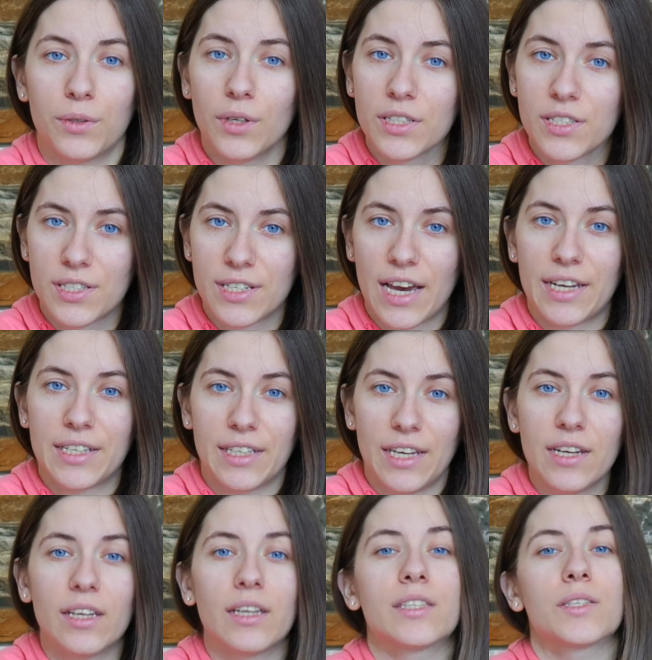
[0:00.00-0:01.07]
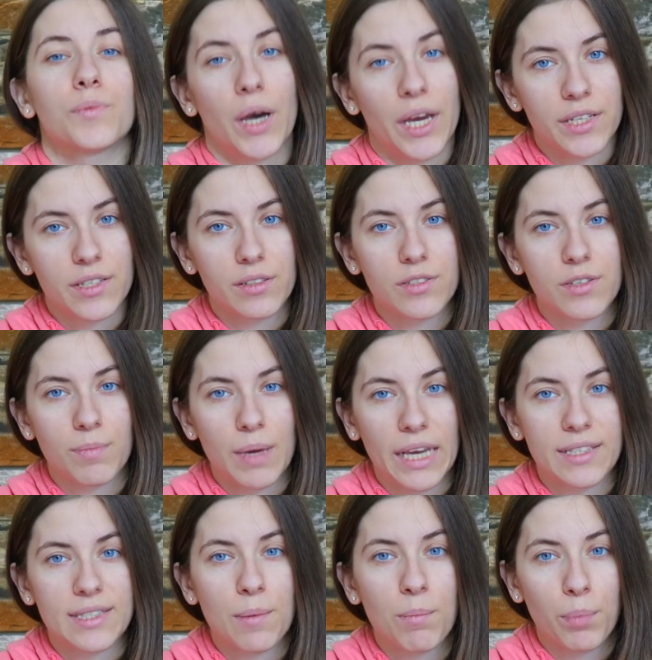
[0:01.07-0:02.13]
you are studying, it's vital to
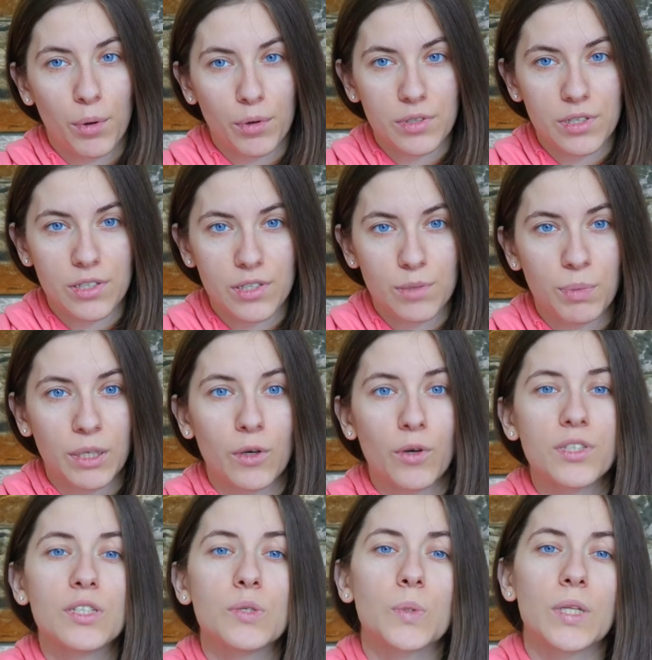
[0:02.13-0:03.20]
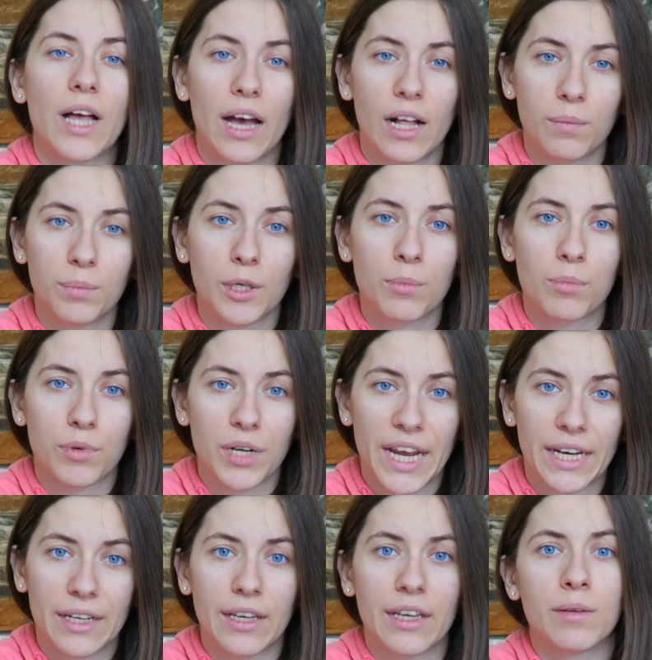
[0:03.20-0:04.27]
make some pauses because it will help your
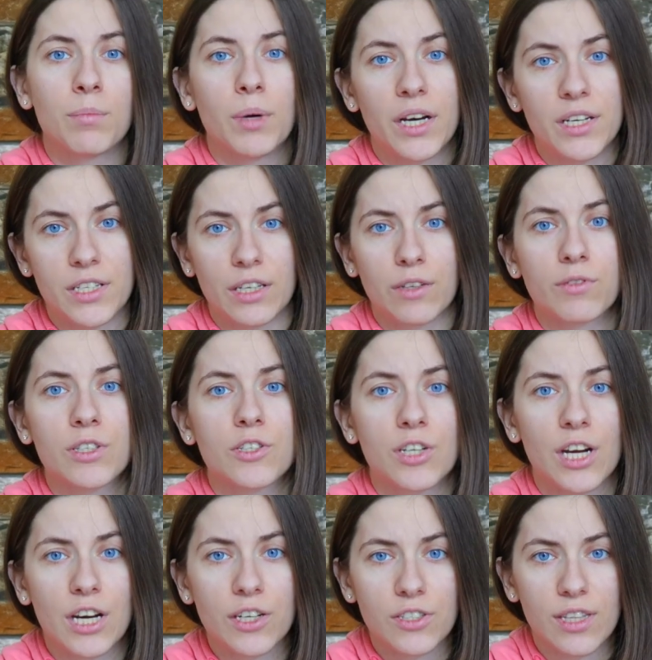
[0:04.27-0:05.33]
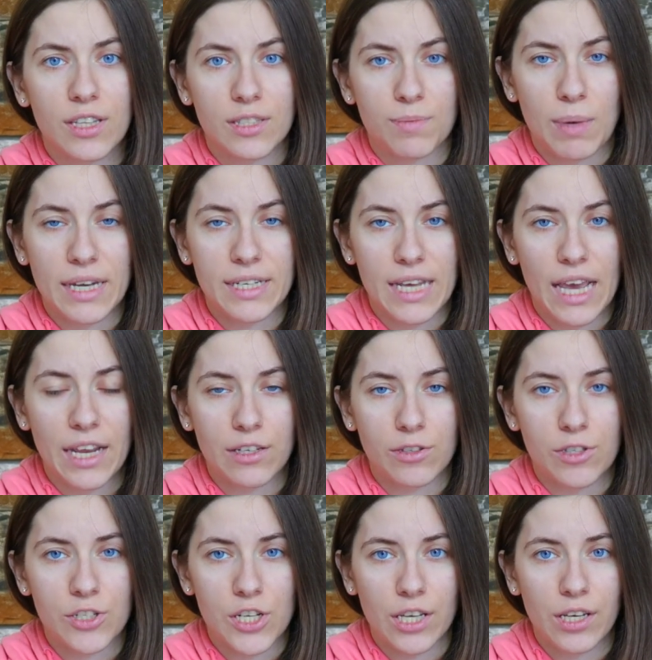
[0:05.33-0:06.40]
brain and body recharge the spent
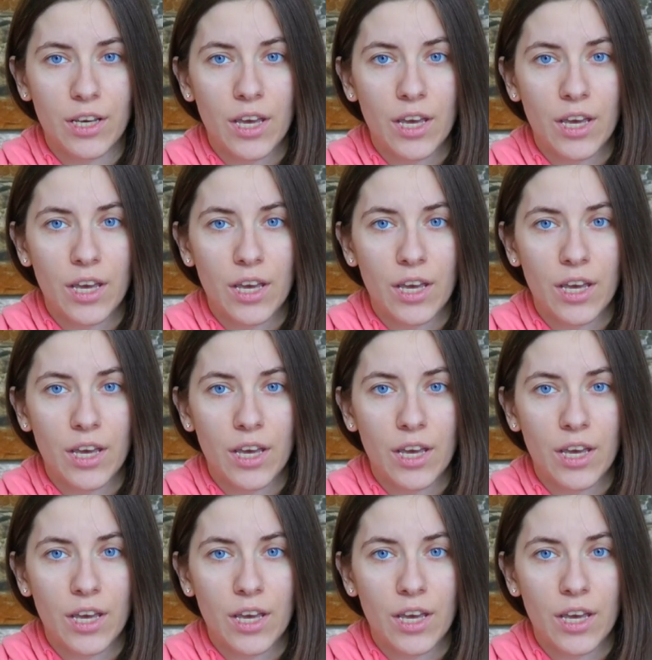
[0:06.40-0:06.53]
energy.